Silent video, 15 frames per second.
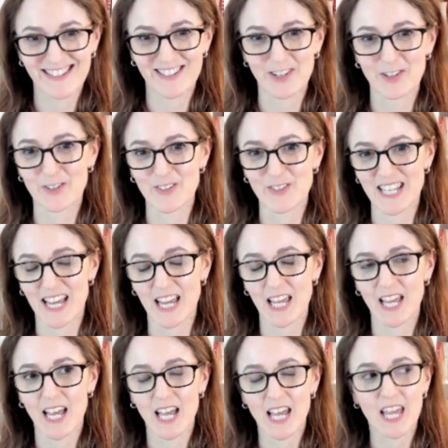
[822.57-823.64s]
So you don't
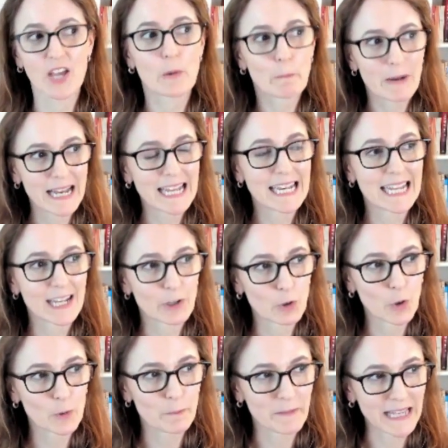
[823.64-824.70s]
say, he completely
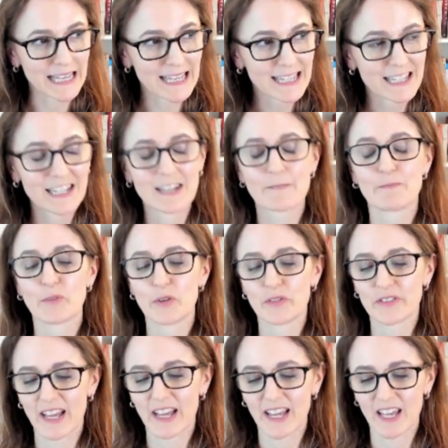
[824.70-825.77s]
ignored me.
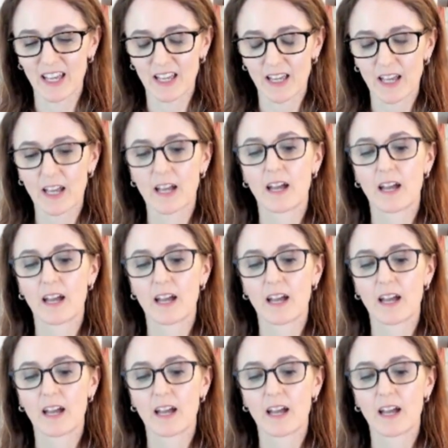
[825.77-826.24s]
You say,